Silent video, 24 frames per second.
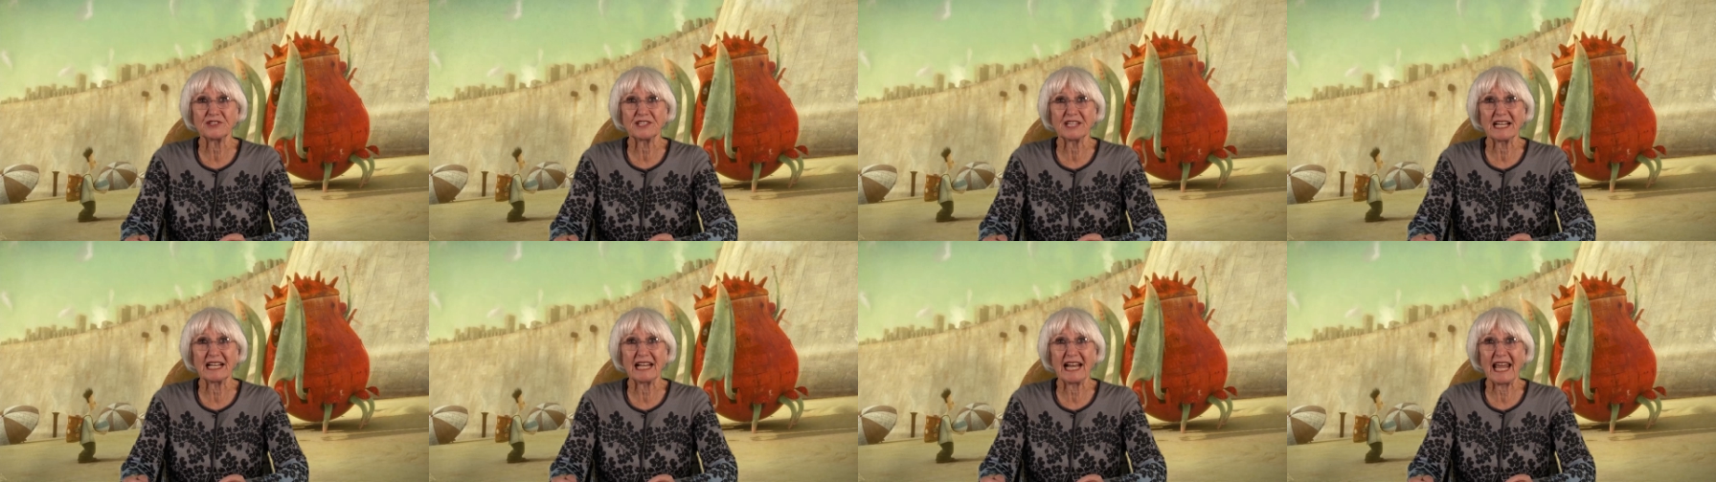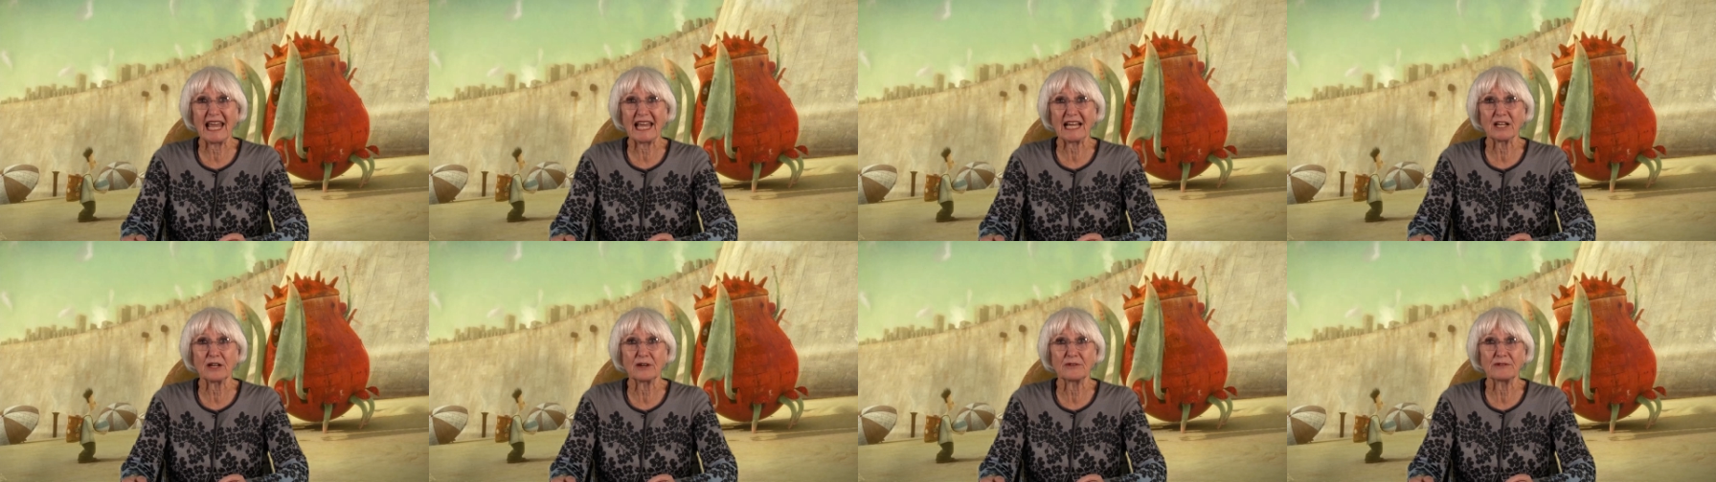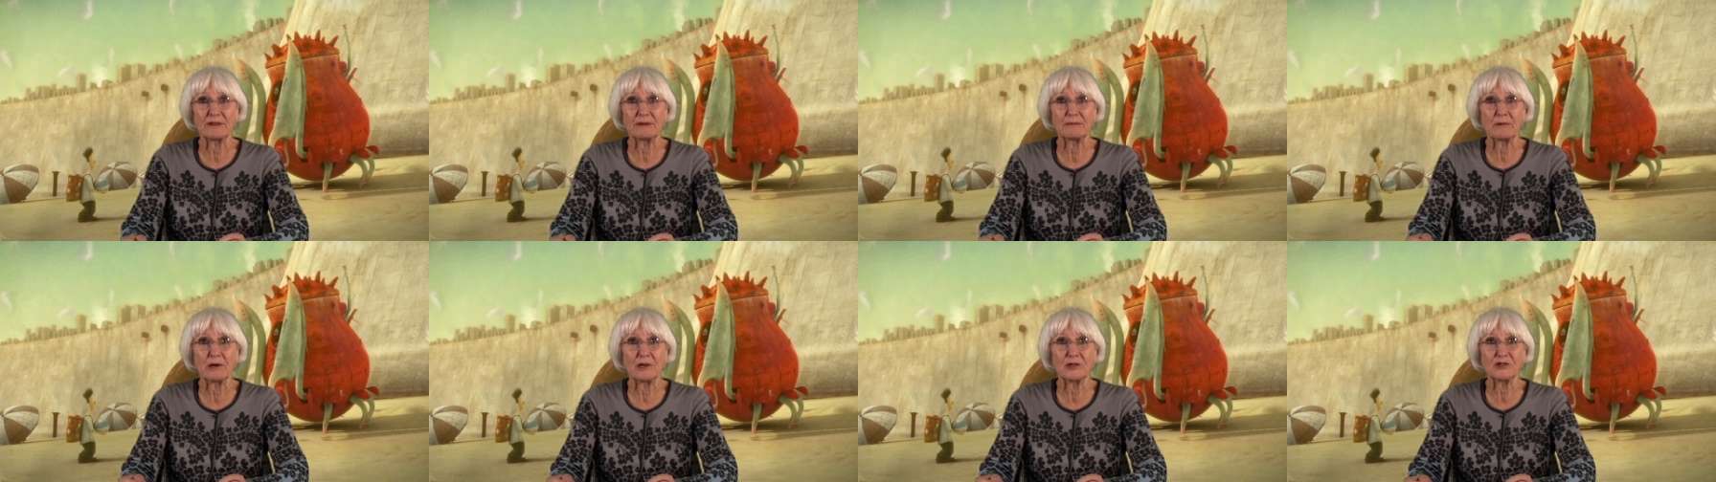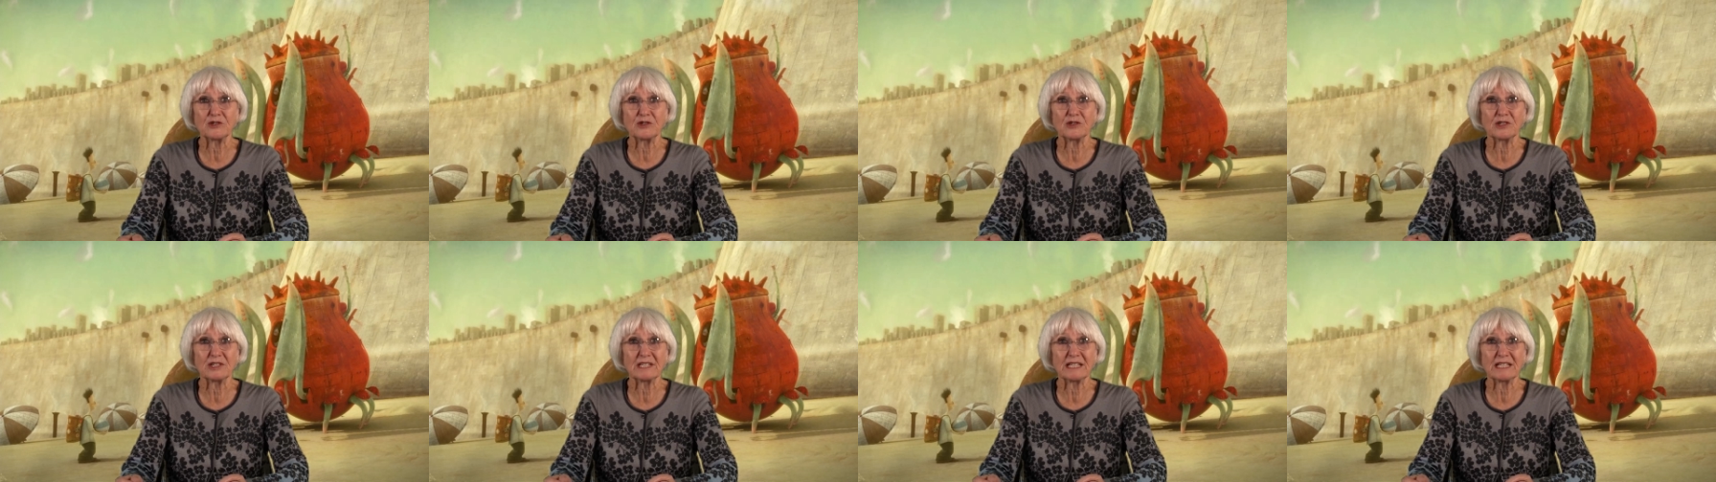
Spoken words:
the lack of emotional